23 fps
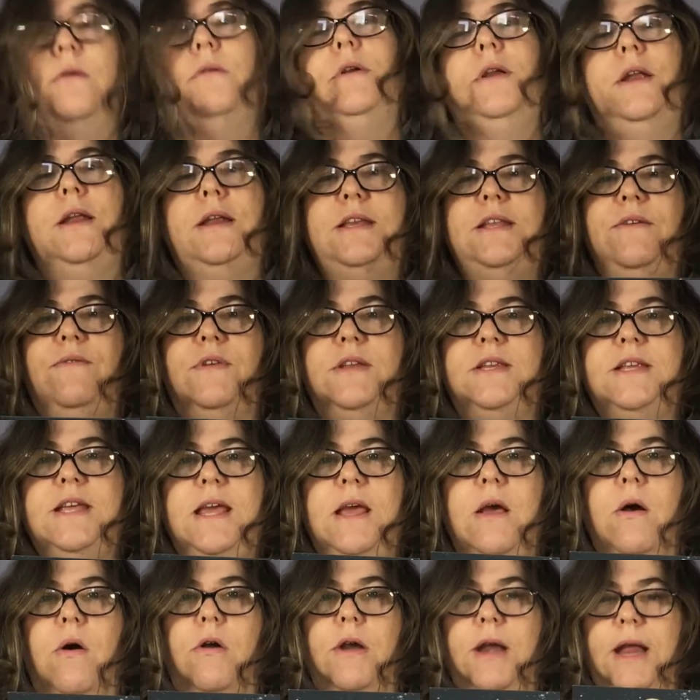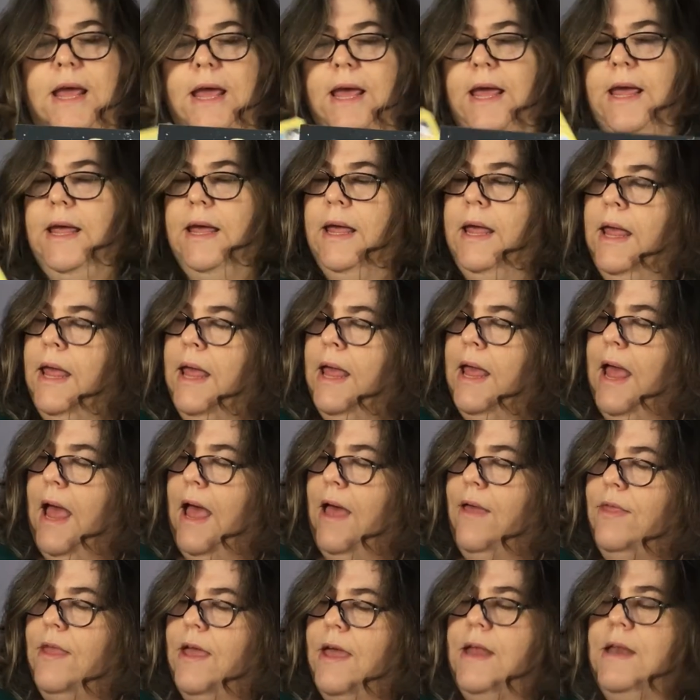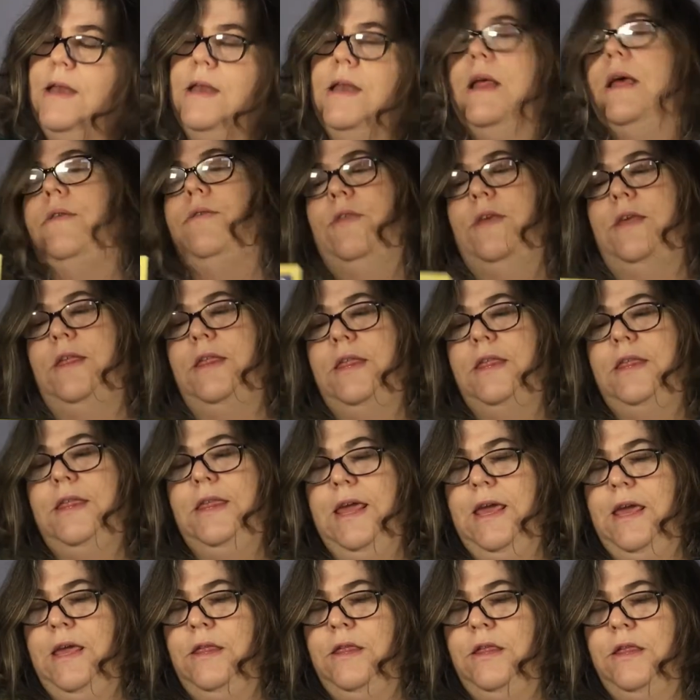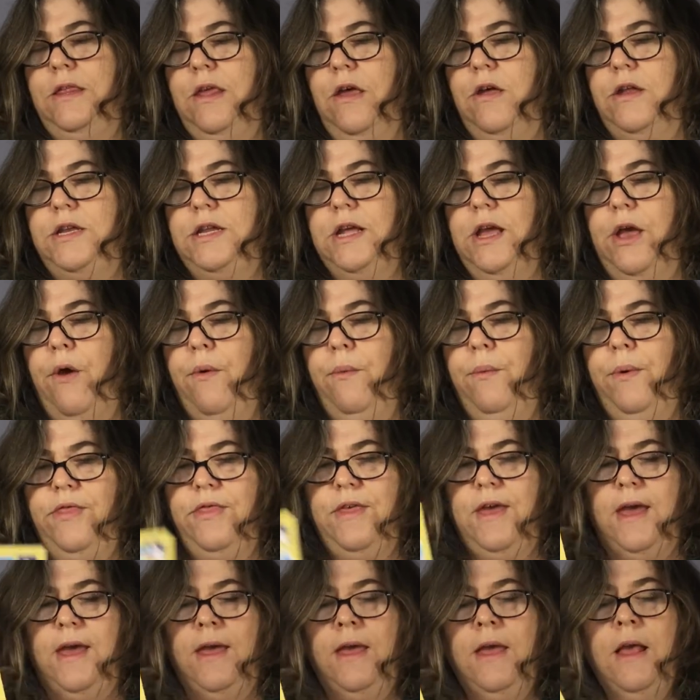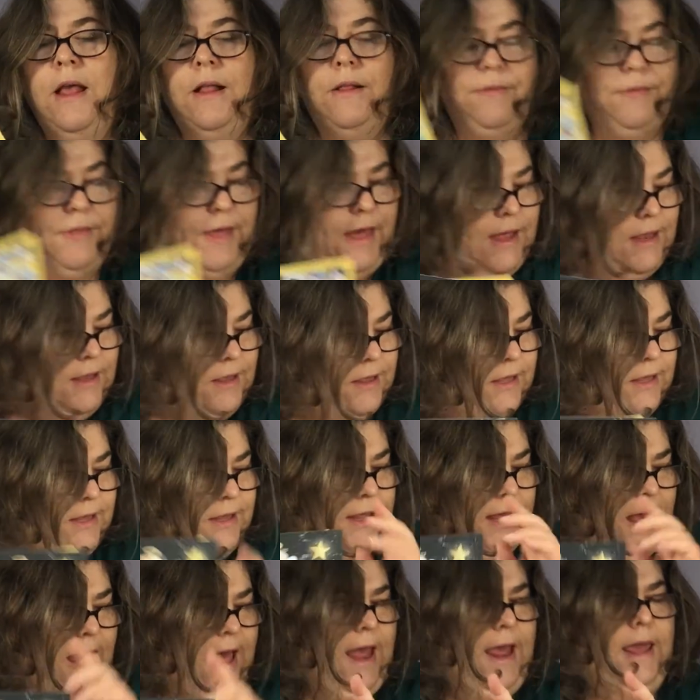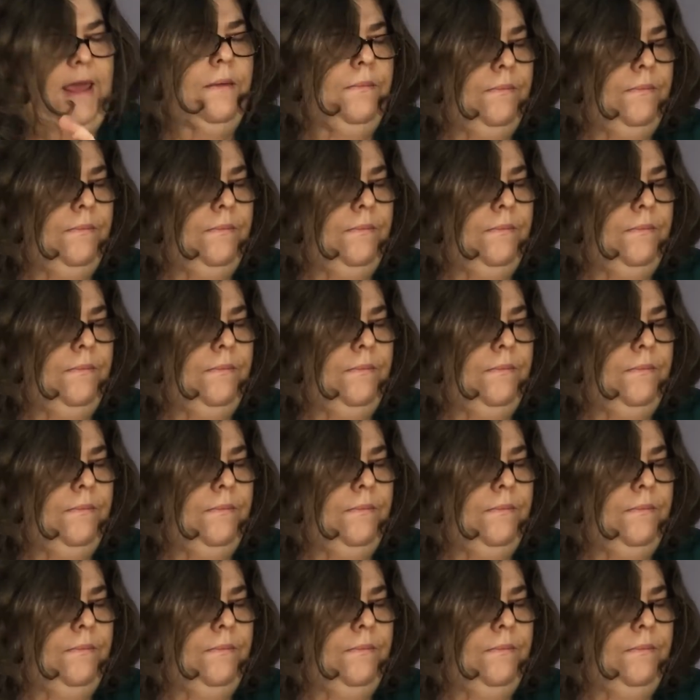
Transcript: nativity on it, and then this is the insert to go with it. That's to say